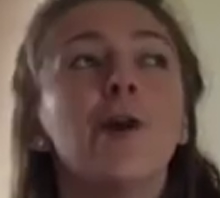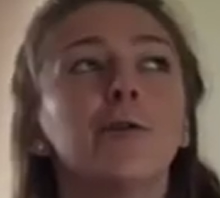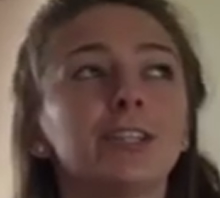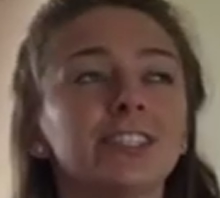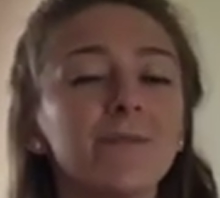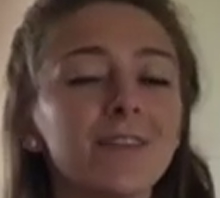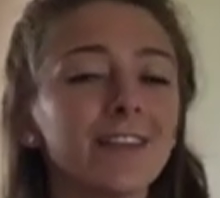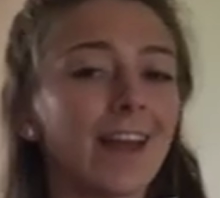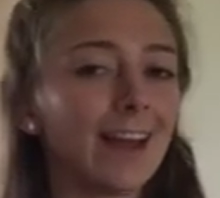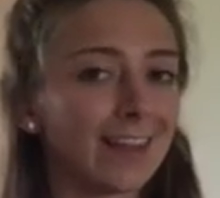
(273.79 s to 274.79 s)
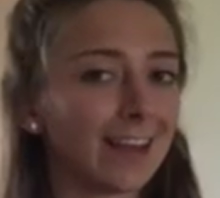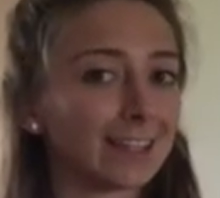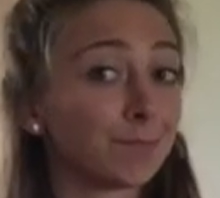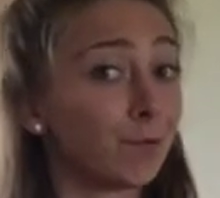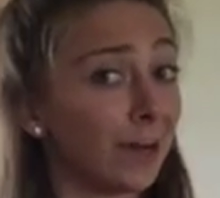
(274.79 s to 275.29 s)
which is something that I think
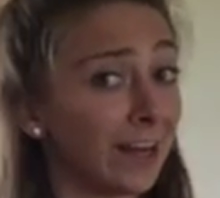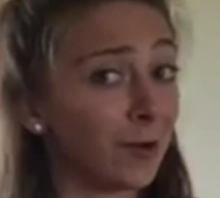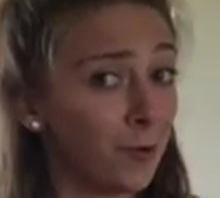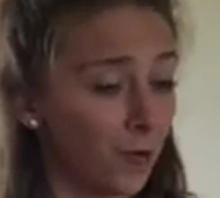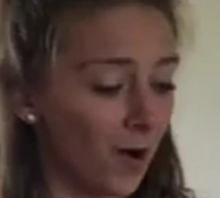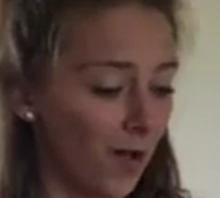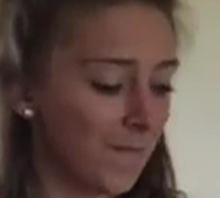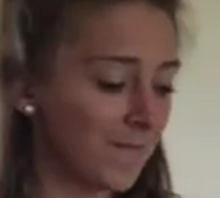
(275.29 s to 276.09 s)
is pretty cool.